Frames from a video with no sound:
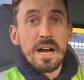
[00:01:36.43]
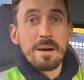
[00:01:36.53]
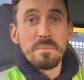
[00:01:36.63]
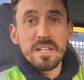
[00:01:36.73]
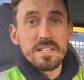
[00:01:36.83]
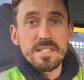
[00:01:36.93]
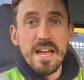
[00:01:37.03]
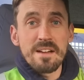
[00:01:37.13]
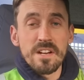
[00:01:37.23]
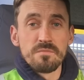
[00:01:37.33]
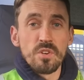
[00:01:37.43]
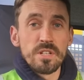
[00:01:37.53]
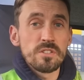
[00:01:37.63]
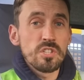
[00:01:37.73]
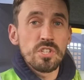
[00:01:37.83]
And Mkhitaryan
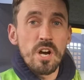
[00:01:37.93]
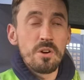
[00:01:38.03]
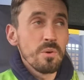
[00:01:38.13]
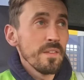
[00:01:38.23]
running the show,